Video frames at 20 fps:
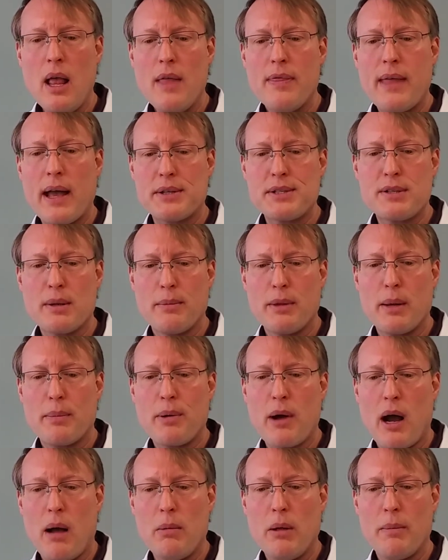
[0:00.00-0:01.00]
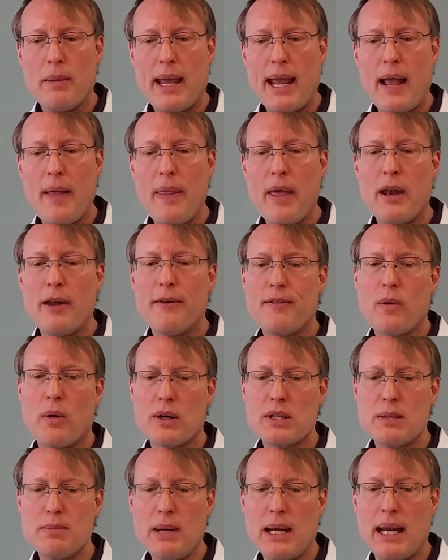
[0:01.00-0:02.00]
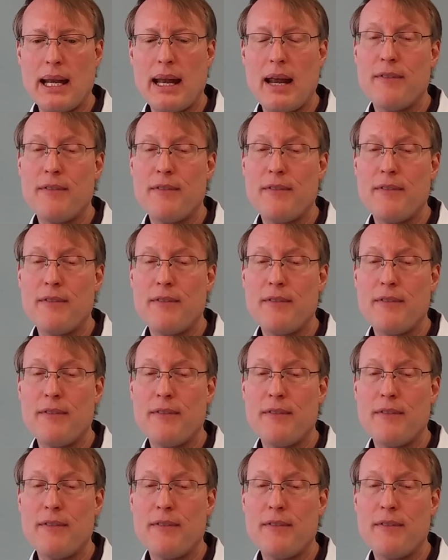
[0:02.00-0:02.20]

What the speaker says: That's some of the problem. And then, course, meat.